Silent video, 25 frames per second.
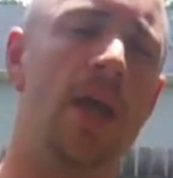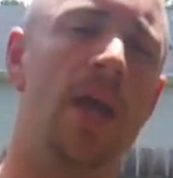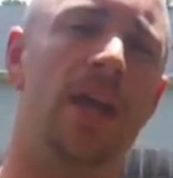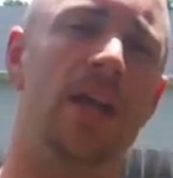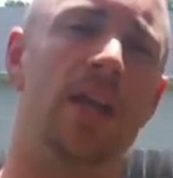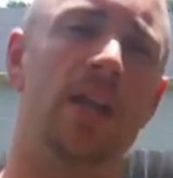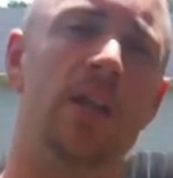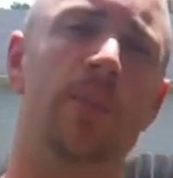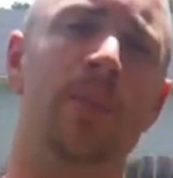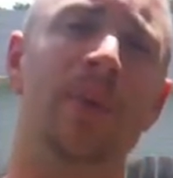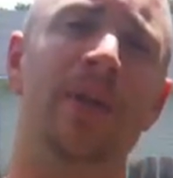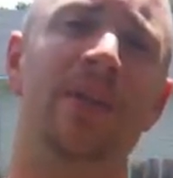
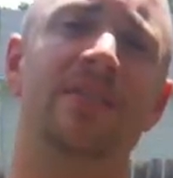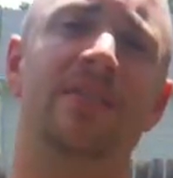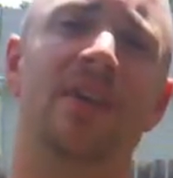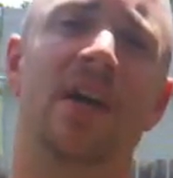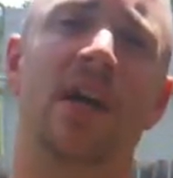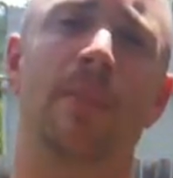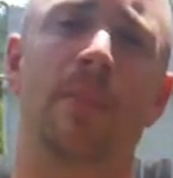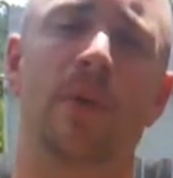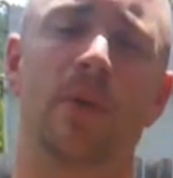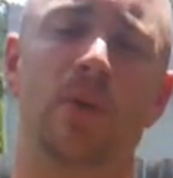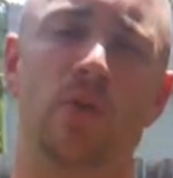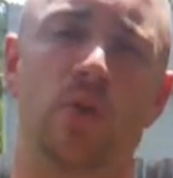And in the
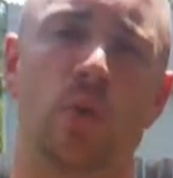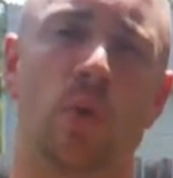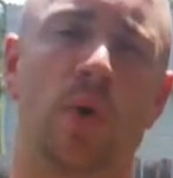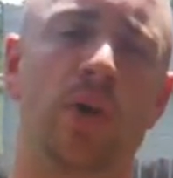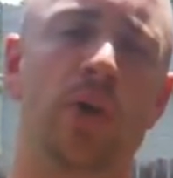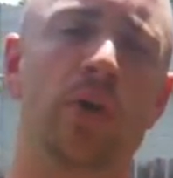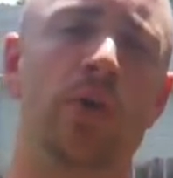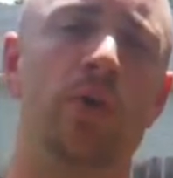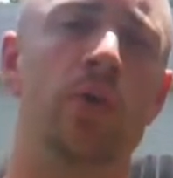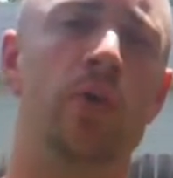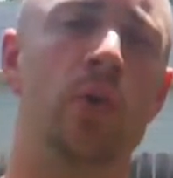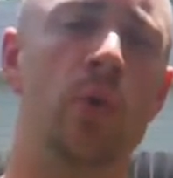meantime, enjoy
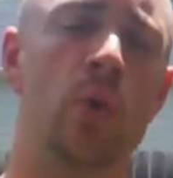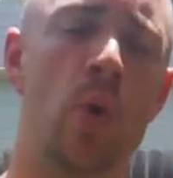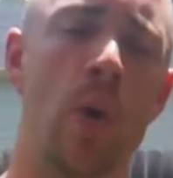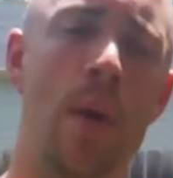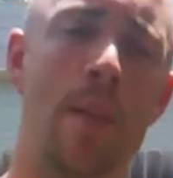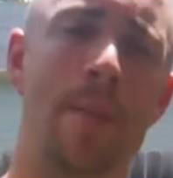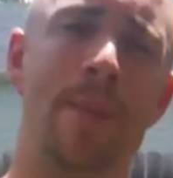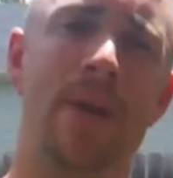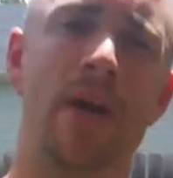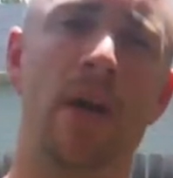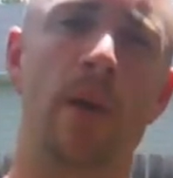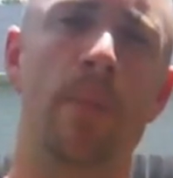your new
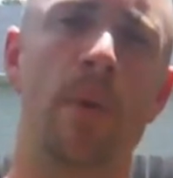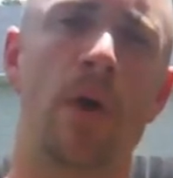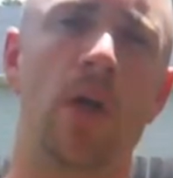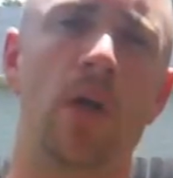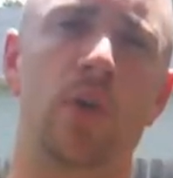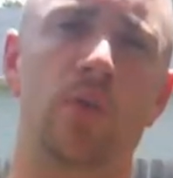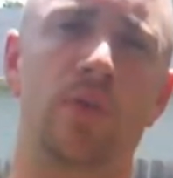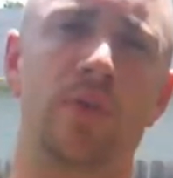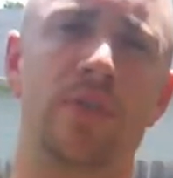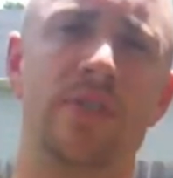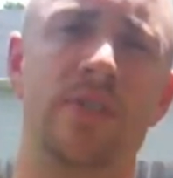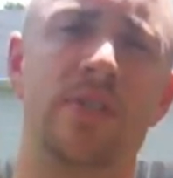
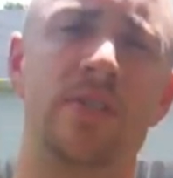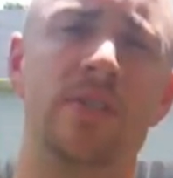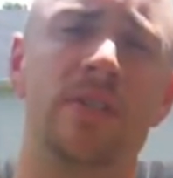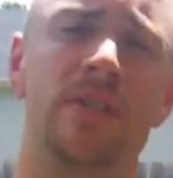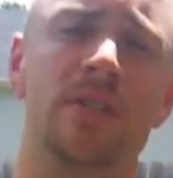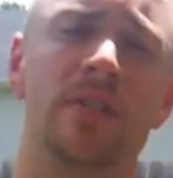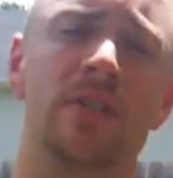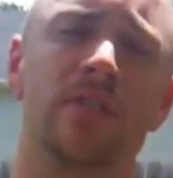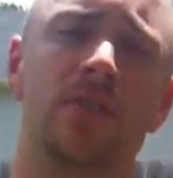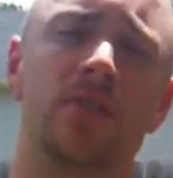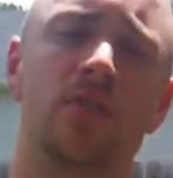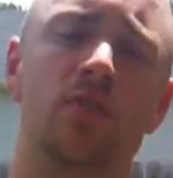metabolic
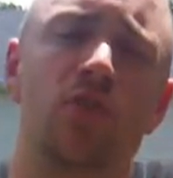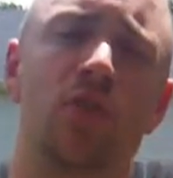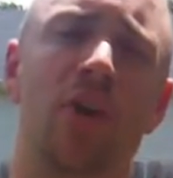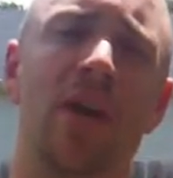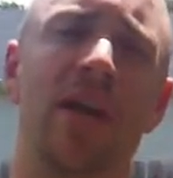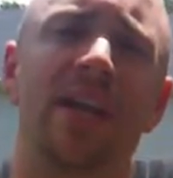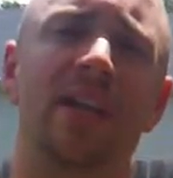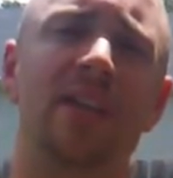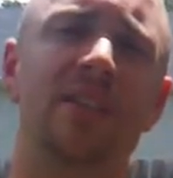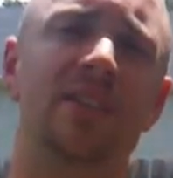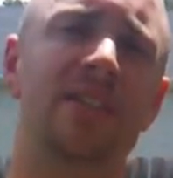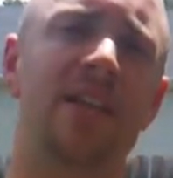resistance
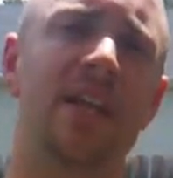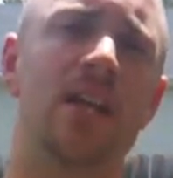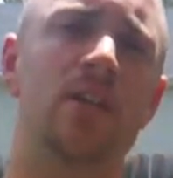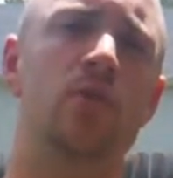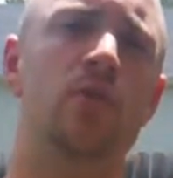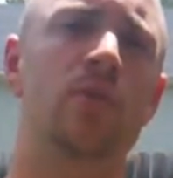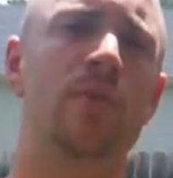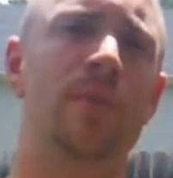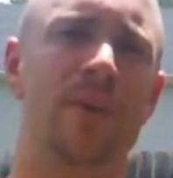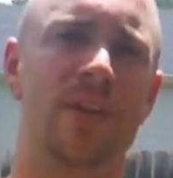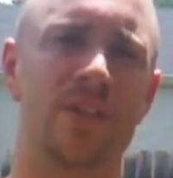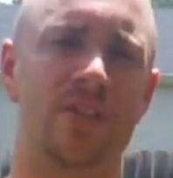training
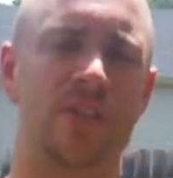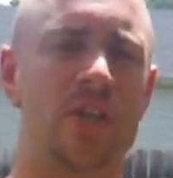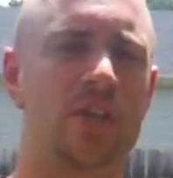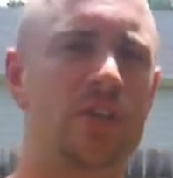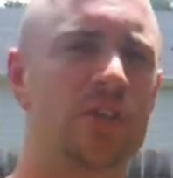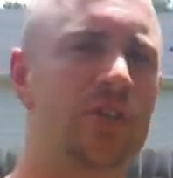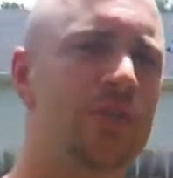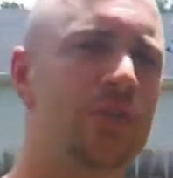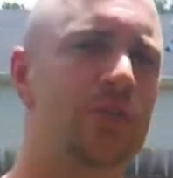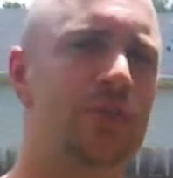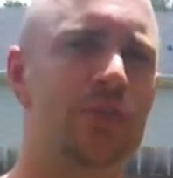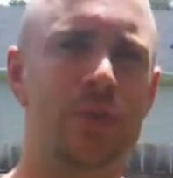schedule. I'll talk
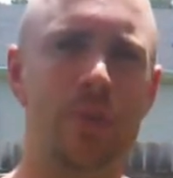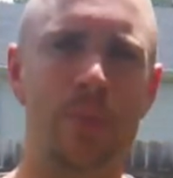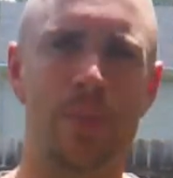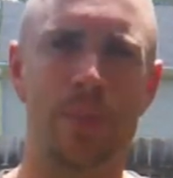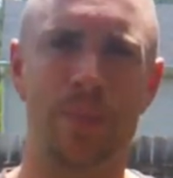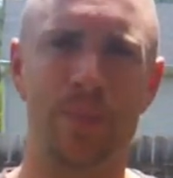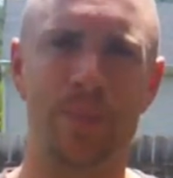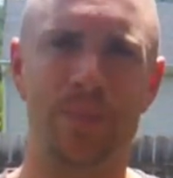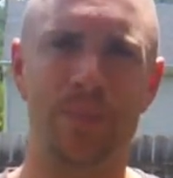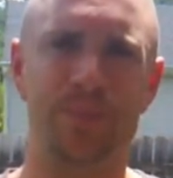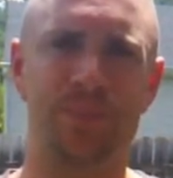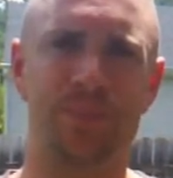to you
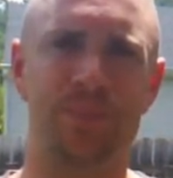soon.